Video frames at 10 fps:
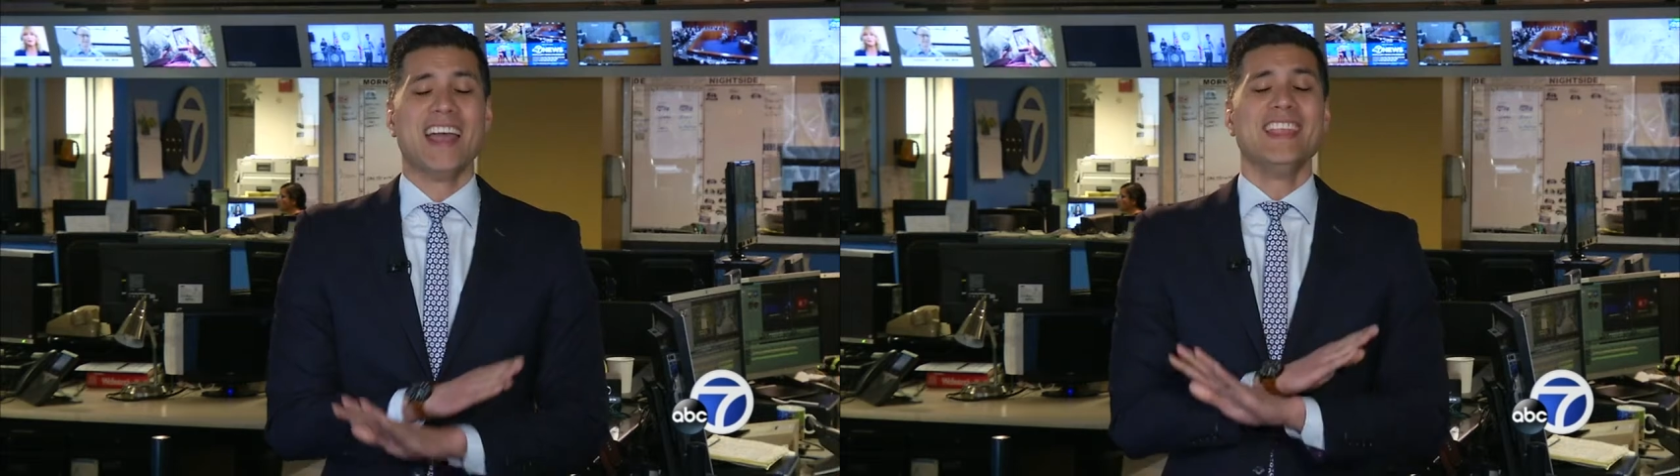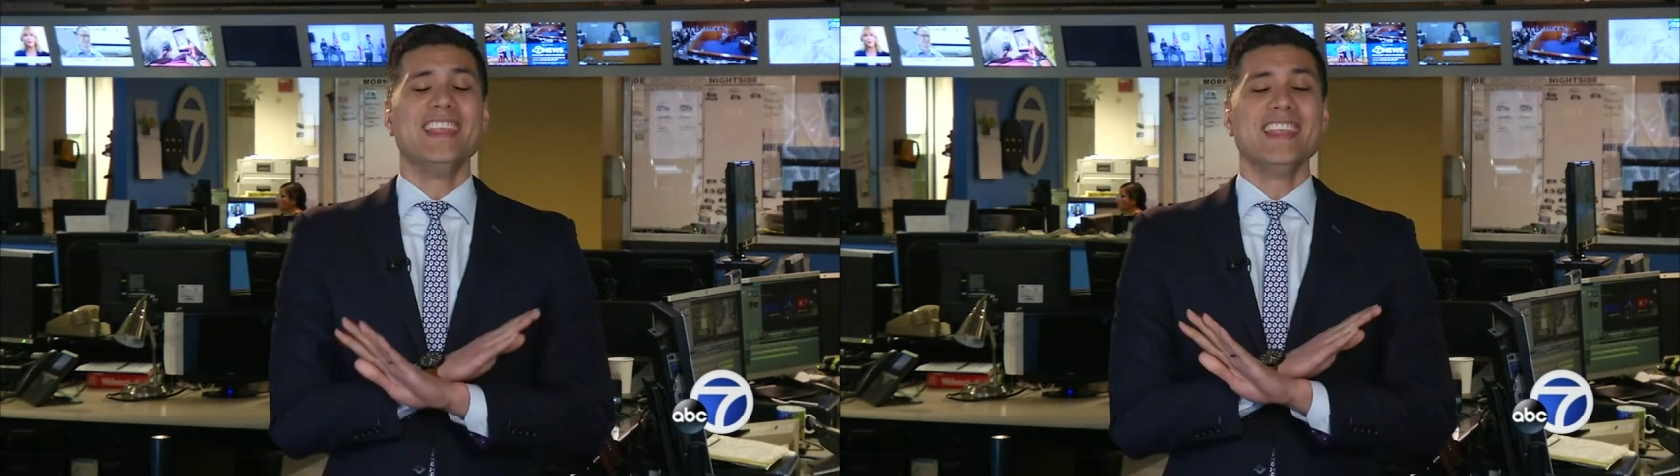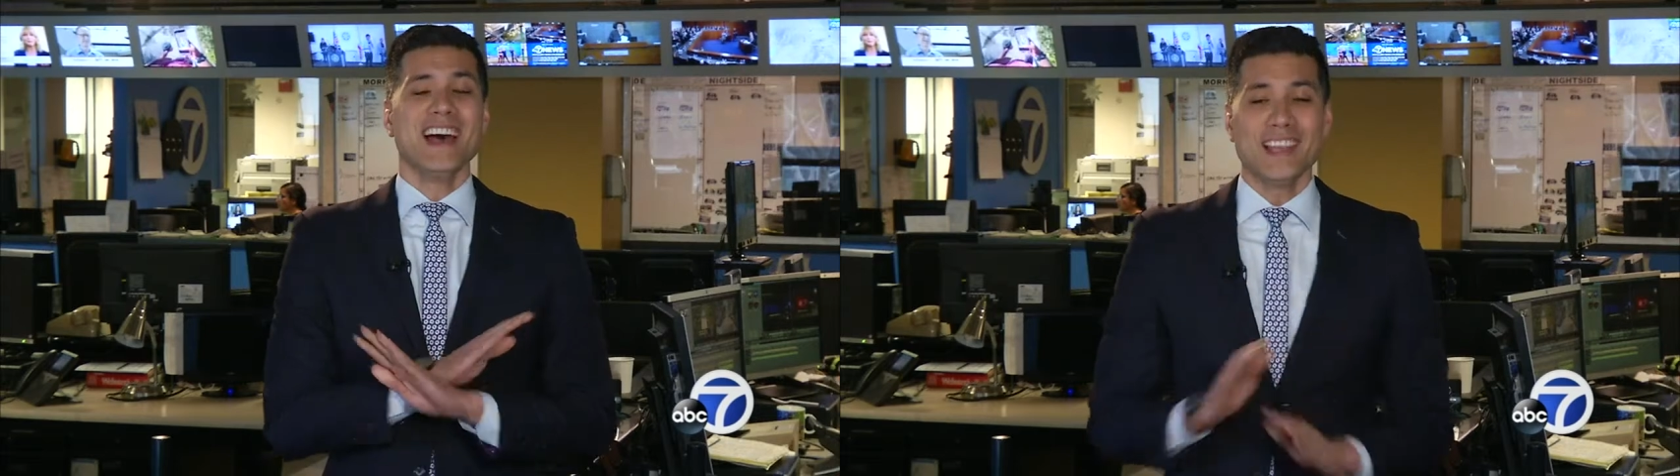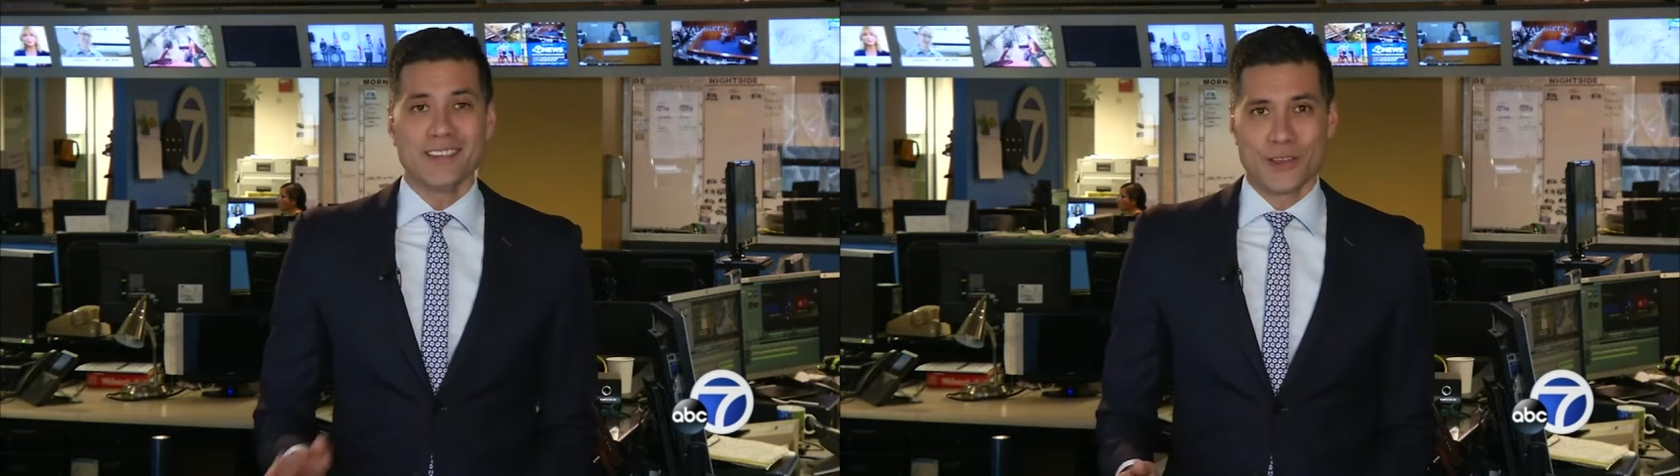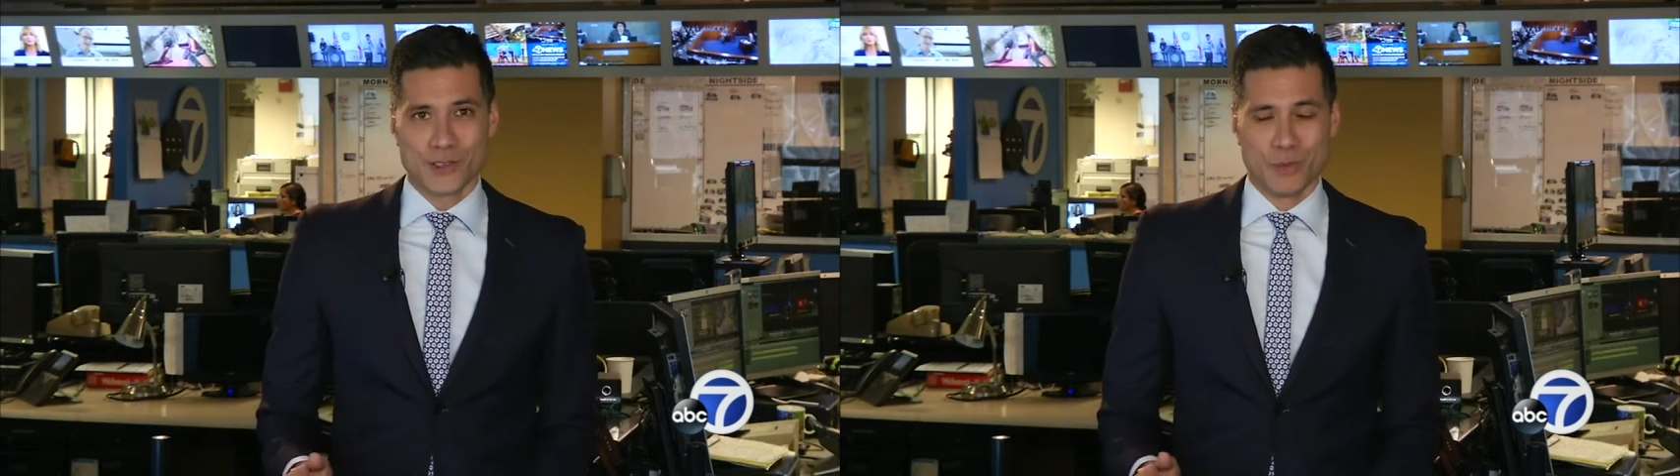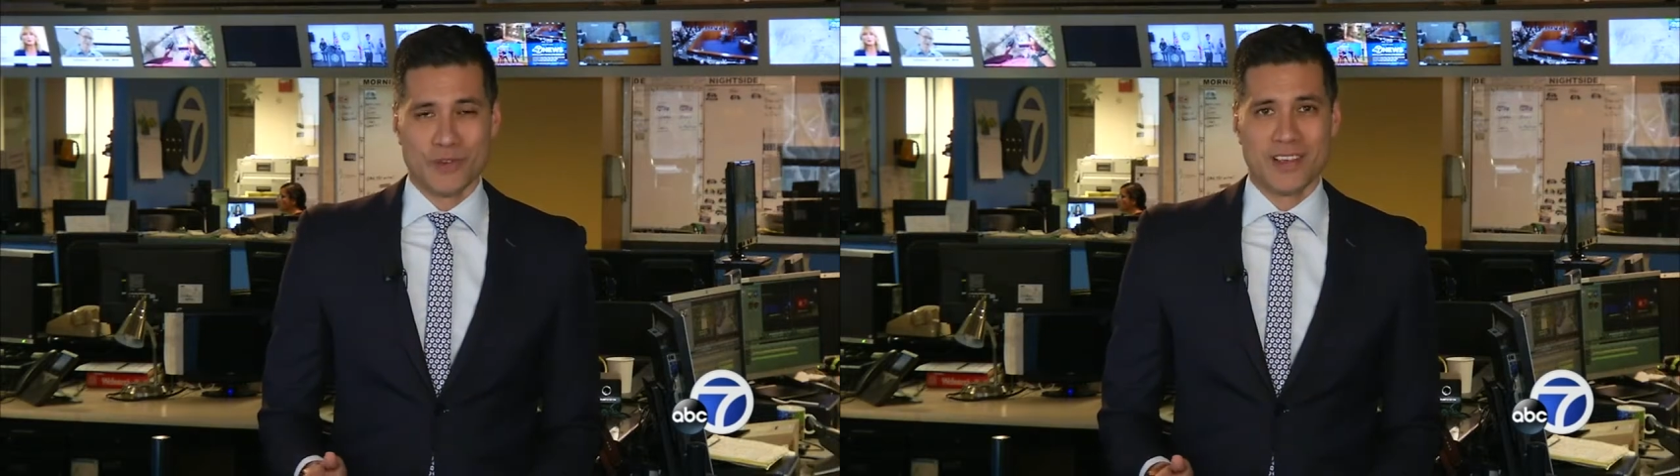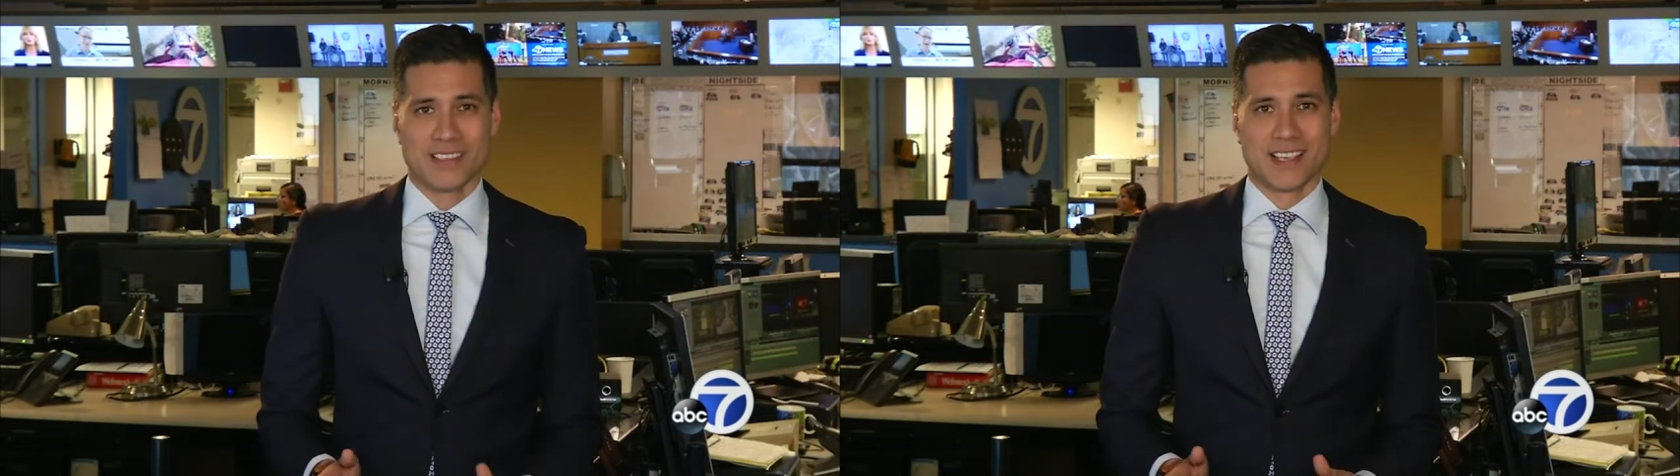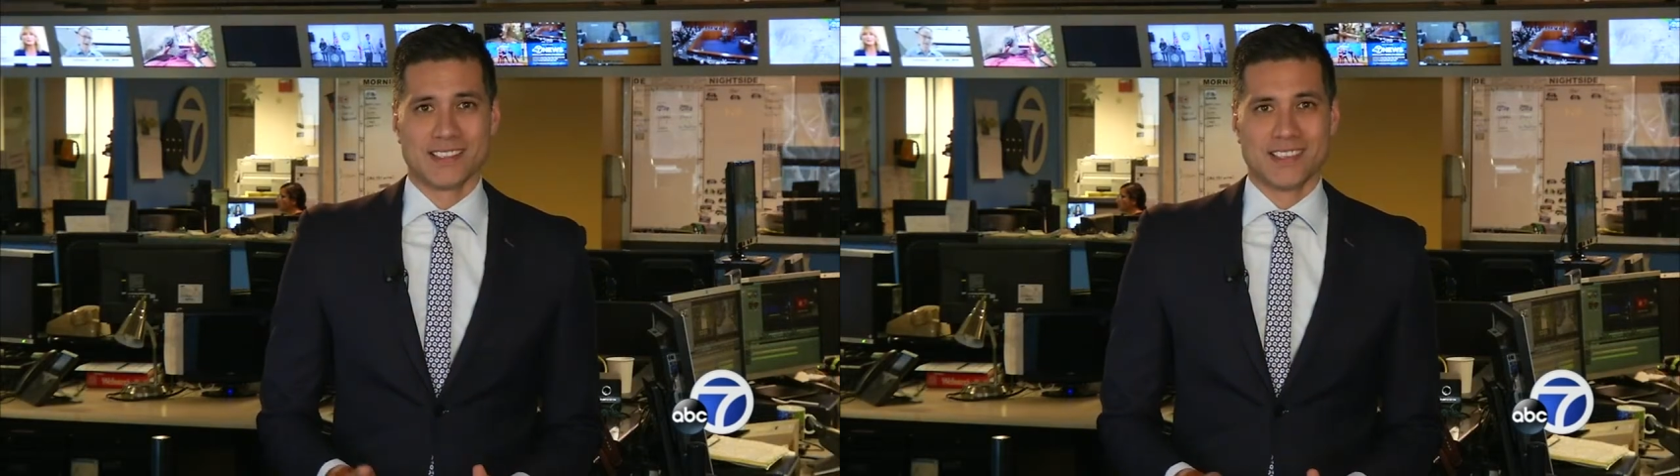and none of those
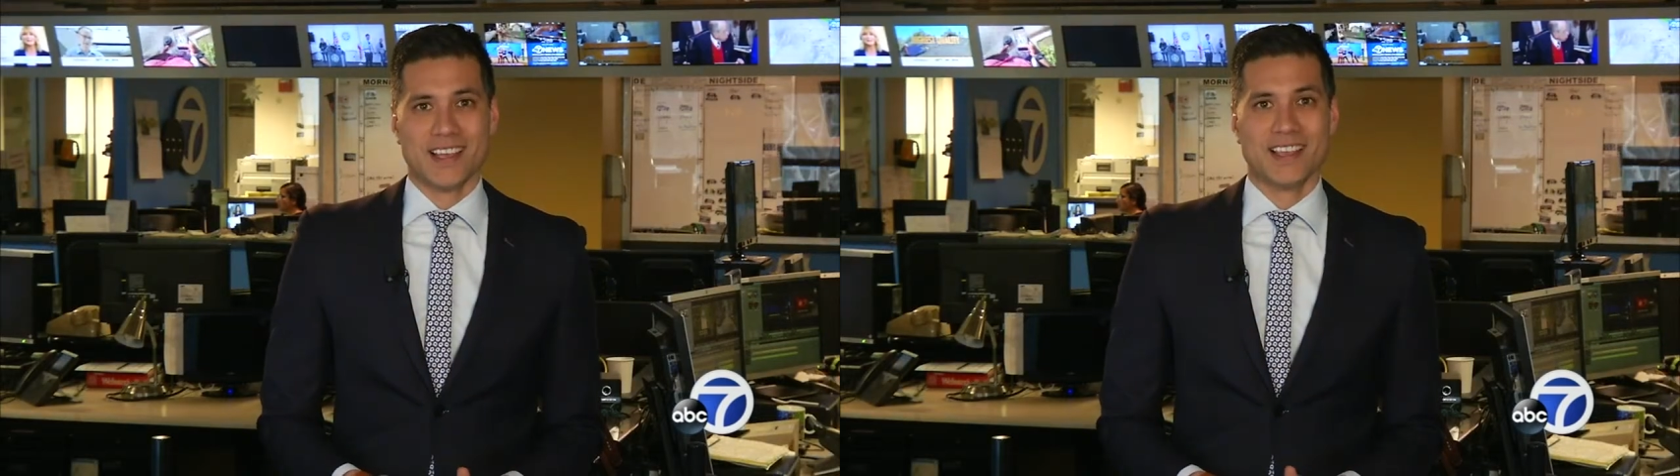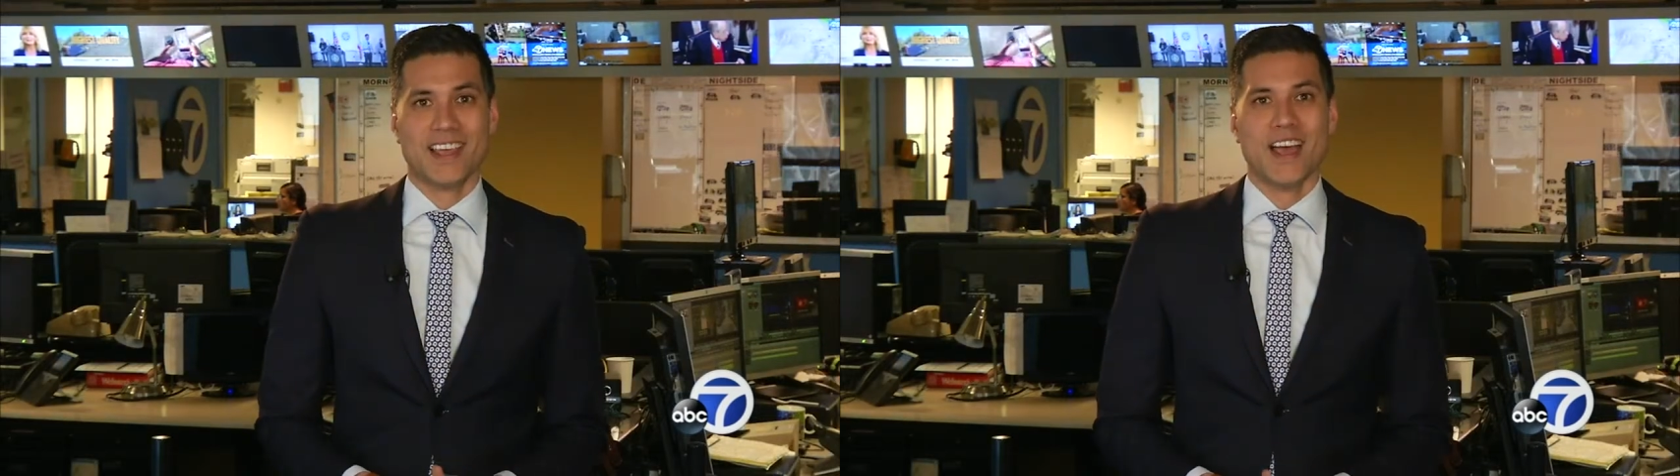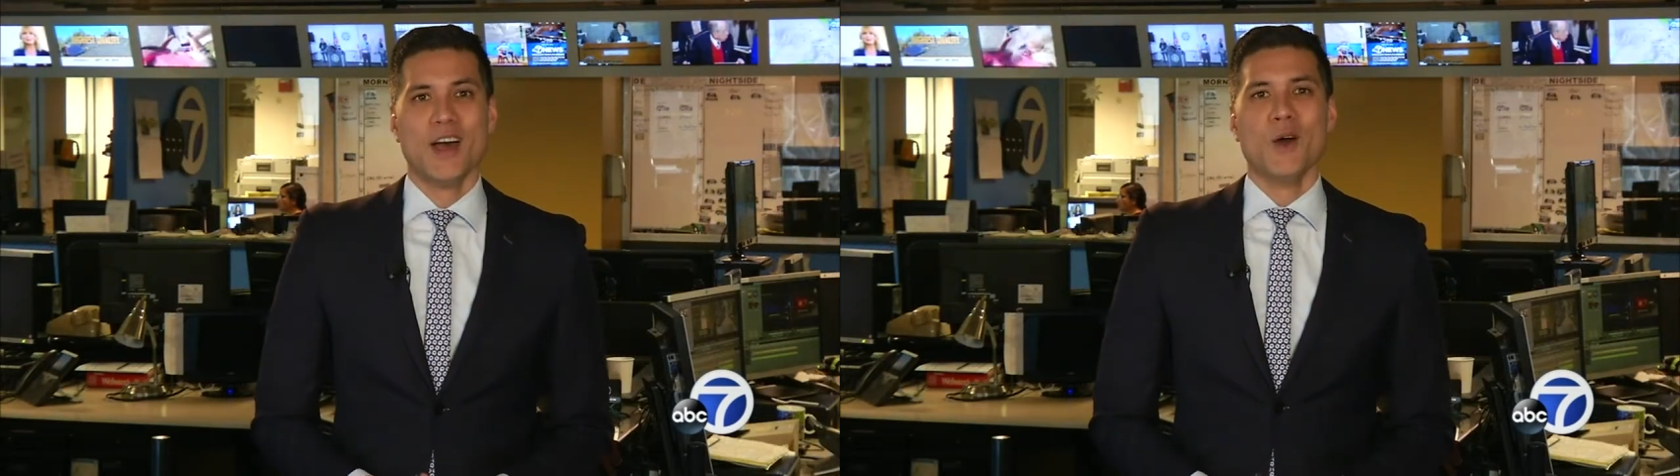movies has done